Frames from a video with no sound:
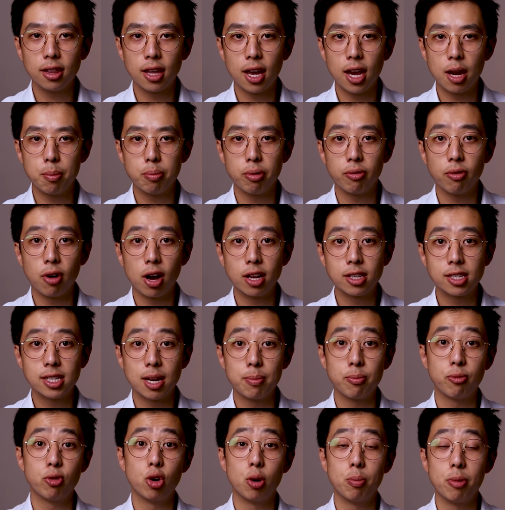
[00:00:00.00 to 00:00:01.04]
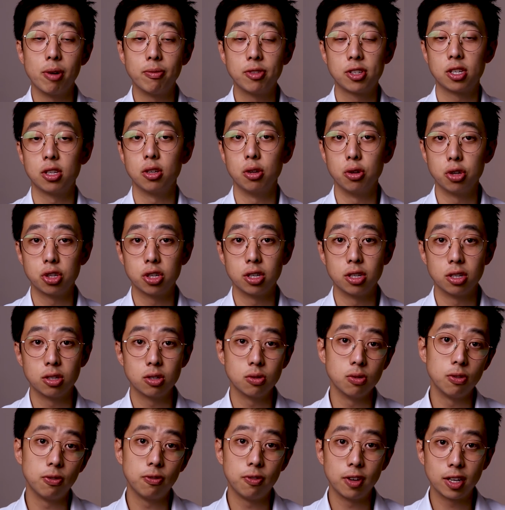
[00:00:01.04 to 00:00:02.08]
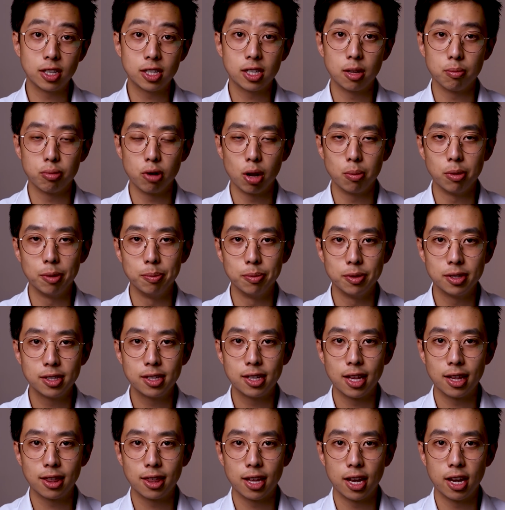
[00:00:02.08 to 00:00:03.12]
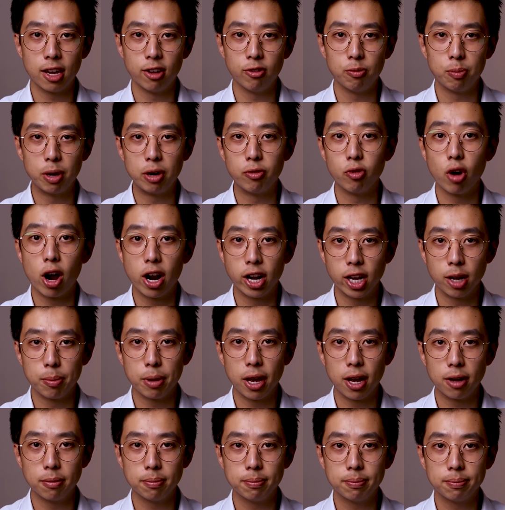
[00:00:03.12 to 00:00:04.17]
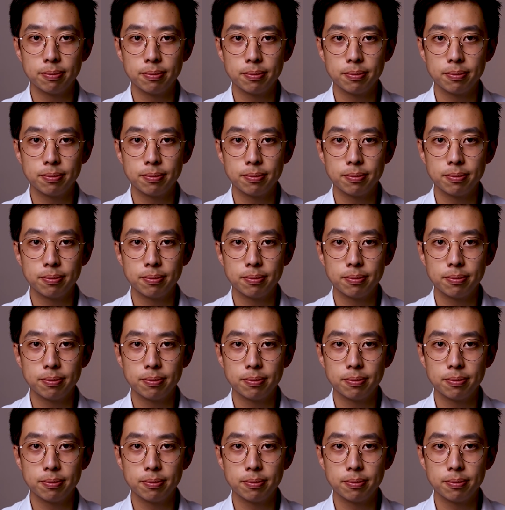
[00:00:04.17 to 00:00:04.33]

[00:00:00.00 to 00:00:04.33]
they provide some form of solution to fix the problems that they've been writing about.